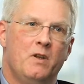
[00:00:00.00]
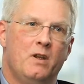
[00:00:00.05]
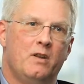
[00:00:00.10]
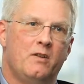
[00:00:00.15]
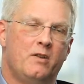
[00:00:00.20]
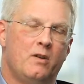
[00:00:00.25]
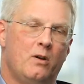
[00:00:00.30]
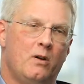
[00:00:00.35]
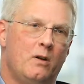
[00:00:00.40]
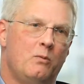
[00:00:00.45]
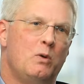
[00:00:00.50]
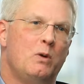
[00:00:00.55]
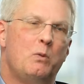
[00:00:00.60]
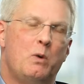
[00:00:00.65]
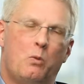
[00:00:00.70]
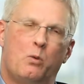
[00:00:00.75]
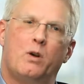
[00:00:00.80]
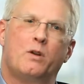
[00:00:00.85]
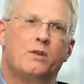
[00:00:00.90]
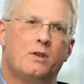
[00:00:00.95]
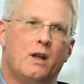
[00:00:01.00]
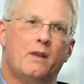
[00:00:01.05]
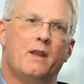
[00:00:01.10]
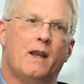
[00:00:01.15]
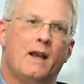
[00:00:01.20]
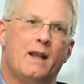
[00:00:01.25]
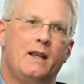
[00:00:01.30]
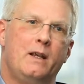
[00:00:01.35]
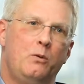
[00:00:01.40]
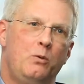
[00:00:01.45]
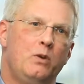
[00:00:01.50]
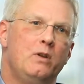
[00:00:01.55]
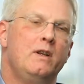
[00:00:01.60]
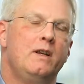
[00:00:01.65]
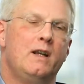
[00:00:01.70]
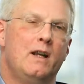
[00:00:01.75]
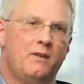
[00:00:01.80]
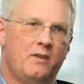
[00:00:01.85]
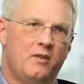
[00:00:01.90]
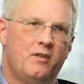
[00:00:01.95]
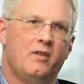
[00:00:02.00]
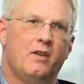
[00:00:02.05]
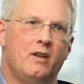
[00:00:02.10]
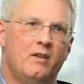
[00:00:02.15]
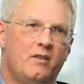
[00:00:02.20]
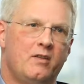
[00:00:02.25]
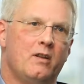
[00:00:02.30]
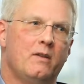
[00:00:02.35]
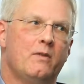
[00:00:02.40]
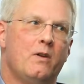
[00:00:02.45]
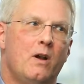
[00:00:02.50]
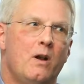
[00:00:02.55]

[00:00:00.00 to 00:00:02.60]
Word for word: And so when we worked on that, he really got the sense of,